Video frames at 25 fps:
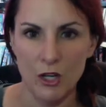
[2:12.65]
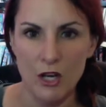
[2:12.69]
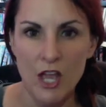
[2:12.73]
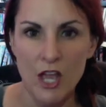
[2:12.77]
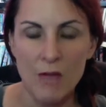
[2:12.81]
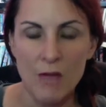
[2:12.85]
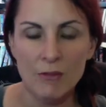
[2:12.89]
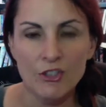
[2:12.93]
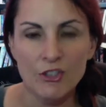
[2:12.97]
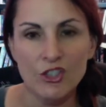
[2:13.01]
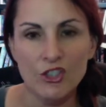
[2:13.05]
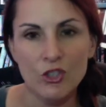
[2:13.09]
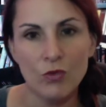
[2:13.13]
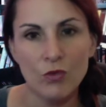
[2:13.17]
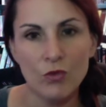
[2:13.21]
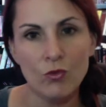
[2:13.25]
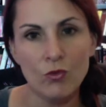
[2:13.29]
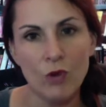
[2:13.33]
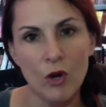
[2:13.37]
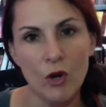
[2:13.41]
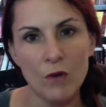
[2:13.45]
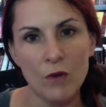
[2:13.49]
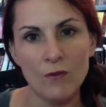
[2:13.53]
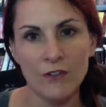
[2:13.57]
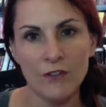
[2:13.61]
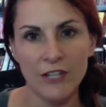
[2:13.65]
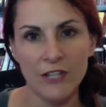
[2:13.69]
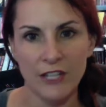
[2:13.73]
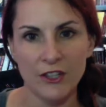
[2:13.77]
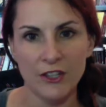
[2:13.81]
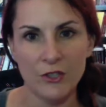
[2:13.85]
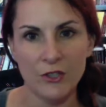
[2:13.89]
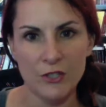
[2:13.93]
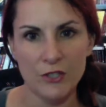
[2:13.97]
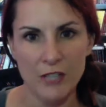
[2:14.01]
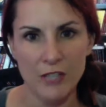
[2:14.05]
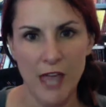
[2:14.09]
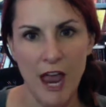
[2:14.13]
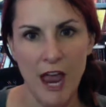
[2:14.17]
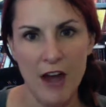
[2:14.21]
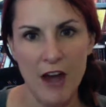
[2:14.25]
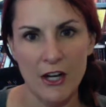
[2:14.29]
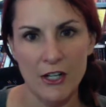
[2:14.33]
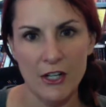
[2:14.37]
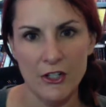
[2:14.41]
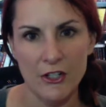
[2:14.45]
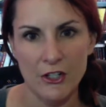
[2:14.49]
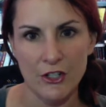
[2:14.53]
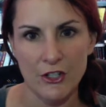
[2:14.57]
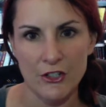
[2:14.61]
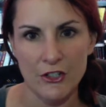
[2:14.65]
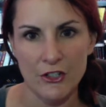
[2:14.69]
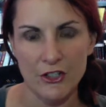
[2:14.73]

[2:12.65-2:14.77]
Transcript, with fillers: but you won't forget those characters.